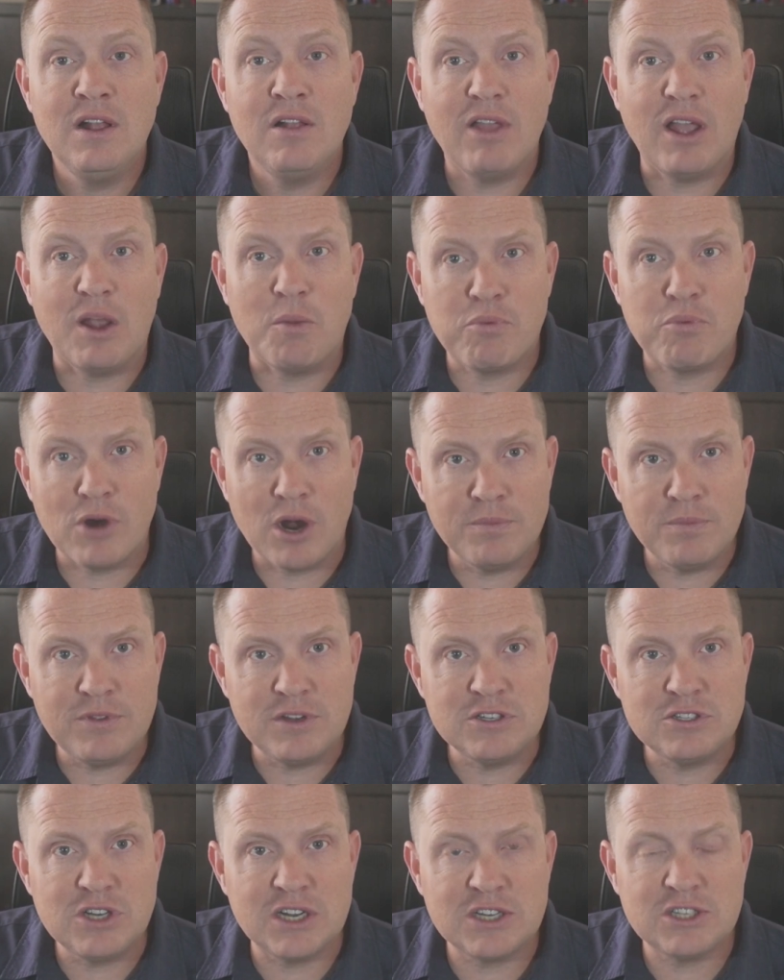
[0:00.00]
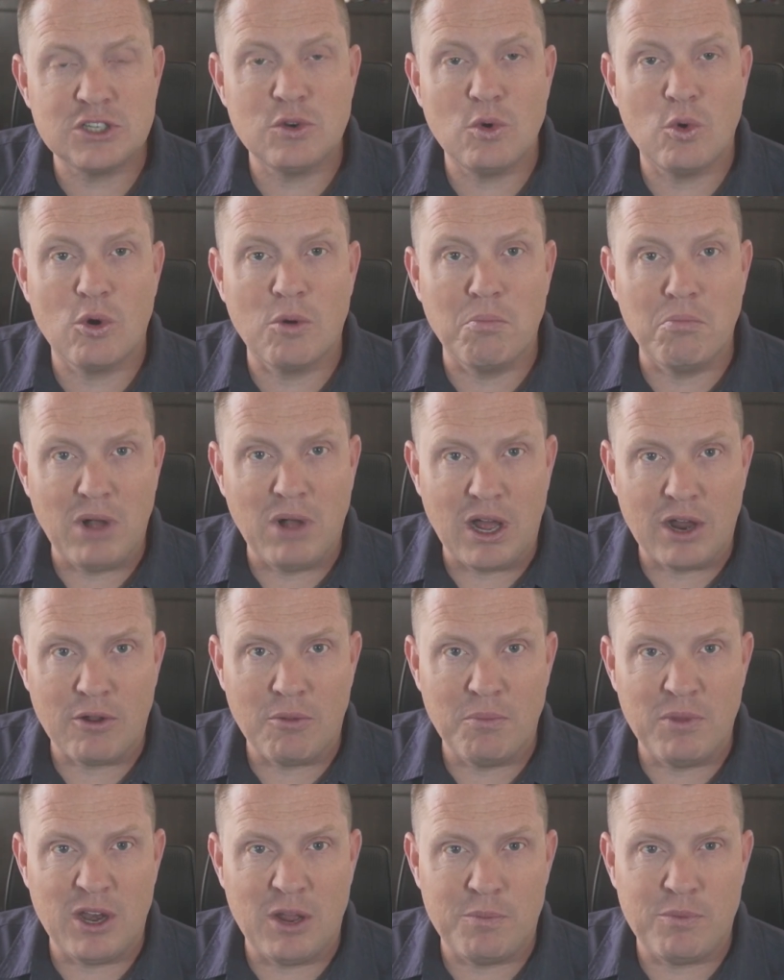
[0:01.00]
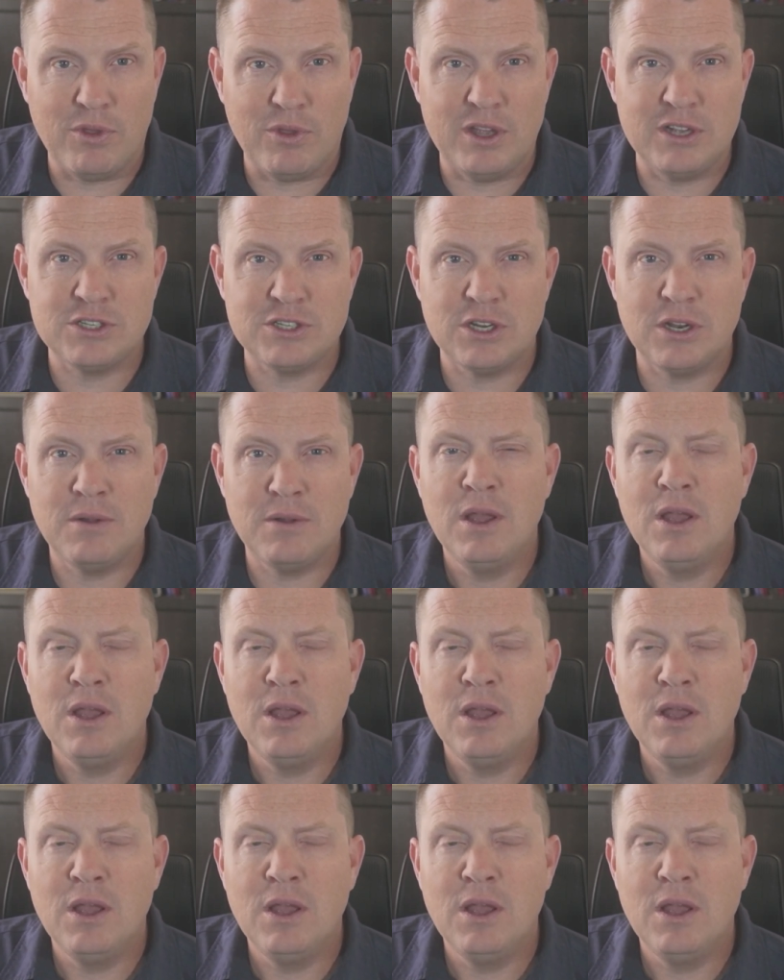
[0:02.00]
like prompt injection or model manipulation.